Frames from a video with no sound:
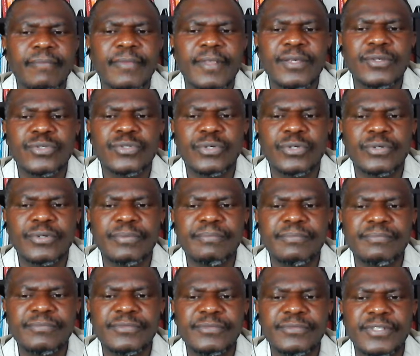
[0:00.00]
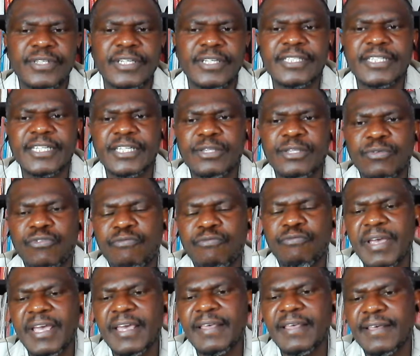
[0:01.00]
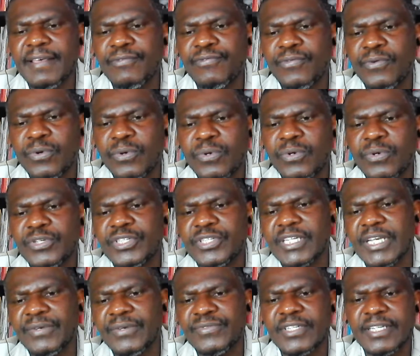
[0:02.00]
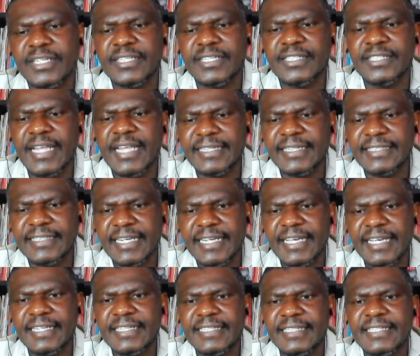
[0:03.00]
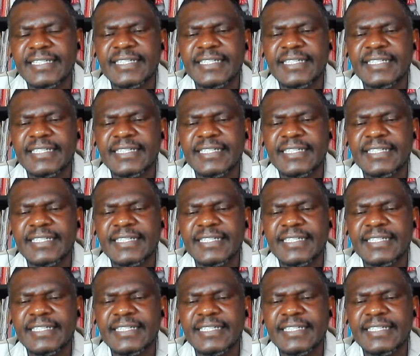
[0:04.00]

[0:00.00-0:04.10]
So the 30th of May, therefore, serves as that date